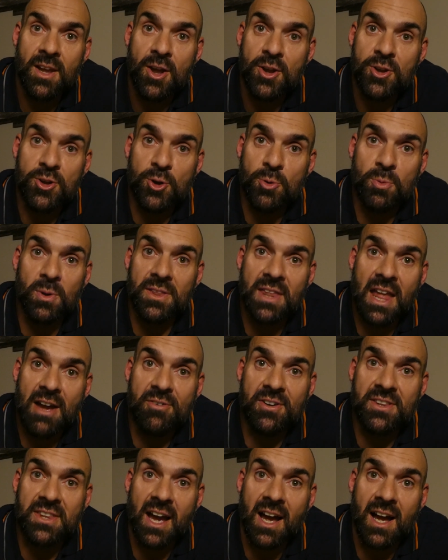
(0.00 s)
You will
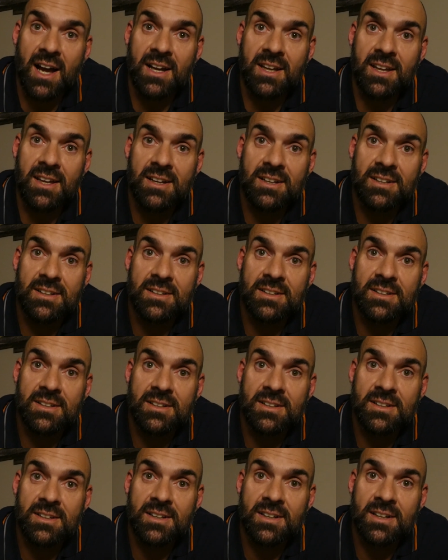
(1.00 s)
never die.
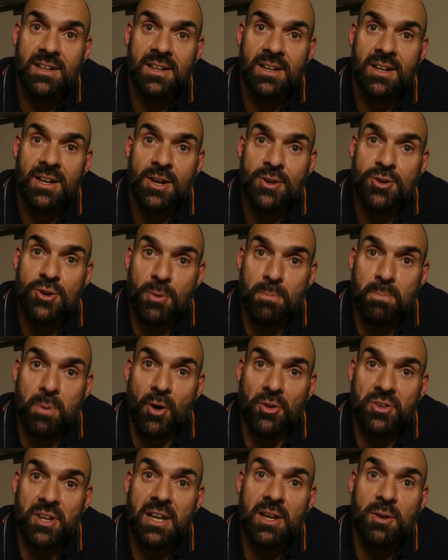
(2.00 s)
Your
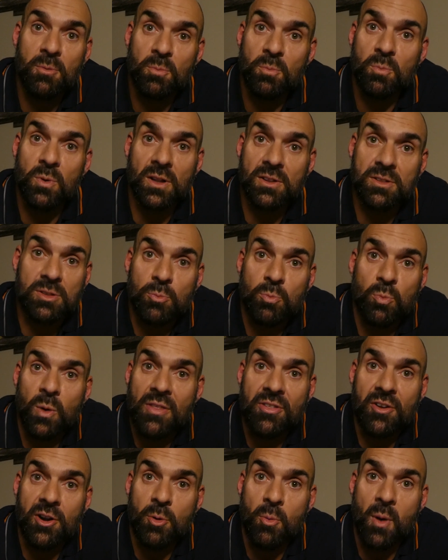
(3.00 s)
body will
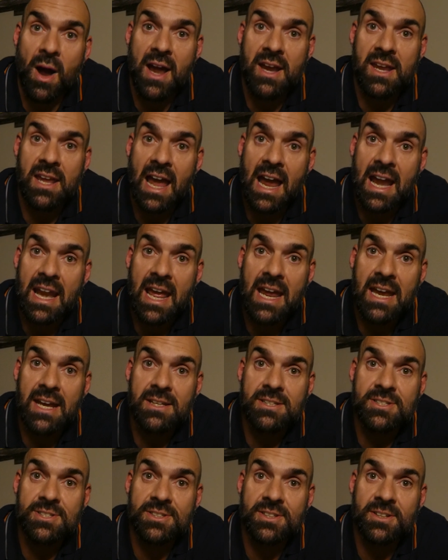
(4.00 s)
wither away and
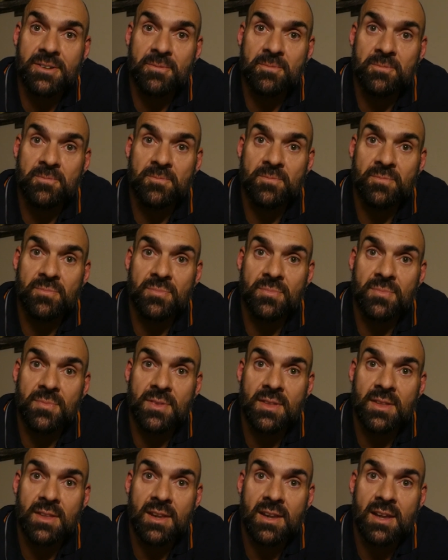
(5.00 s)
age.
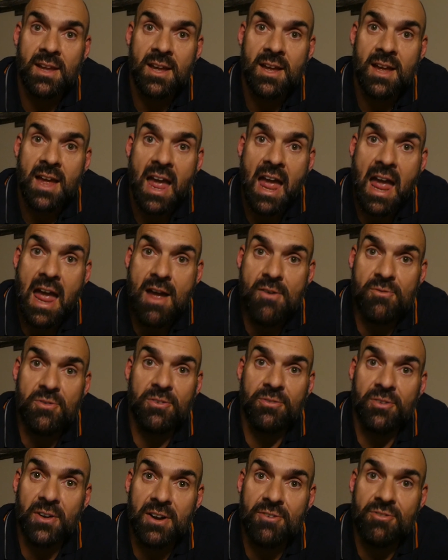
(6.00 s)

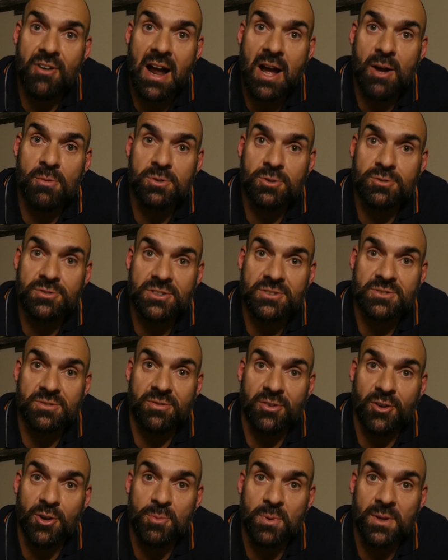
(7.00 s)
Everything around us is
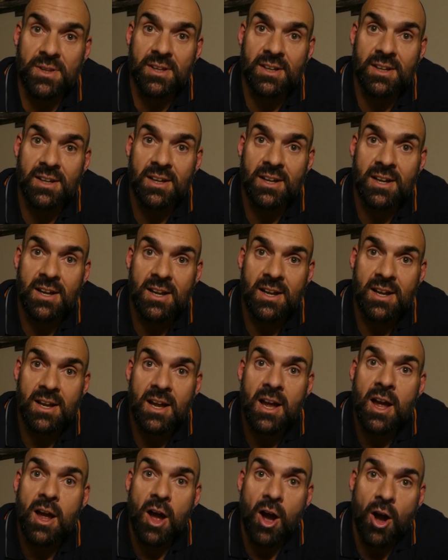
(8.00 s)
fluid.
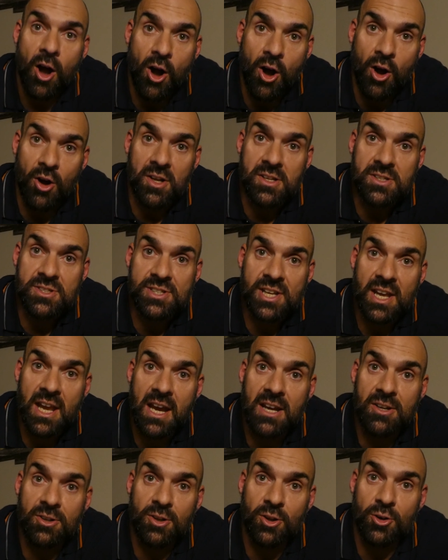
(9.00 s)
Our
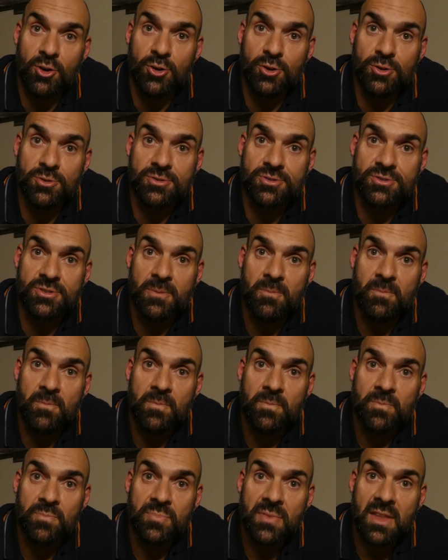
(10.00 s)
internal us,
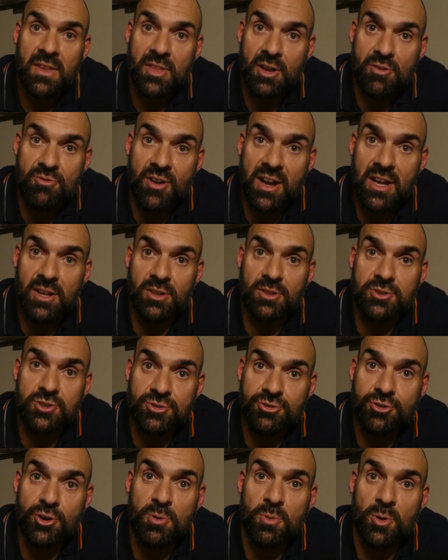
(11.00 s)
the real
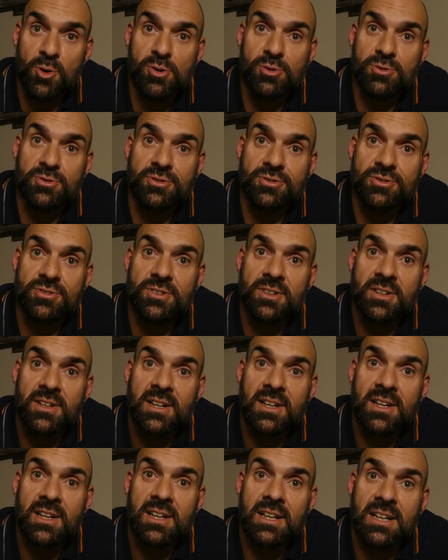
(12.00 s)
true us,
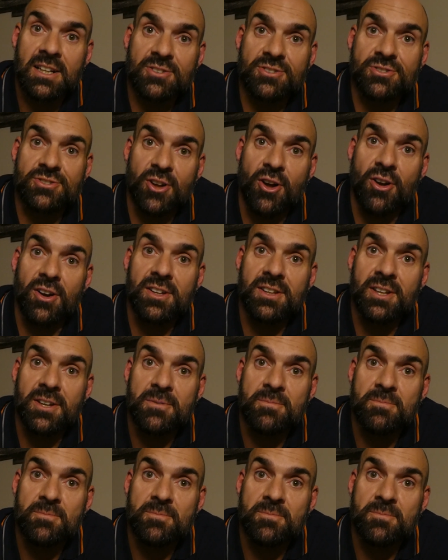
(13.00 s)
is solid.